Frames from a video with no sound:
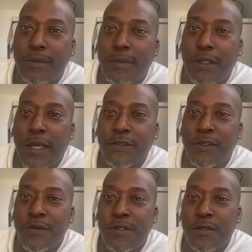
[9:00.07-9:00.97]
guys do
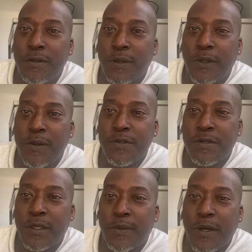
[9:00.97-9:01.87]
what you do. Let me hear what you
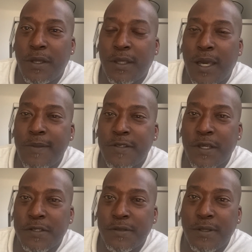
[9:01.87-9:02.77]
think about it in the comment
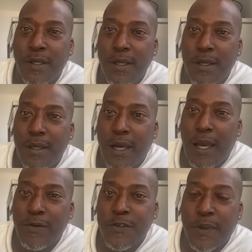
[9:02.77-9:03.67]
section. I
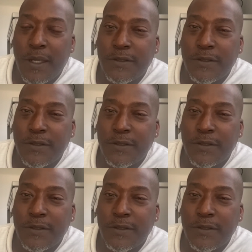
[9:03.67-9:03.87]
respond to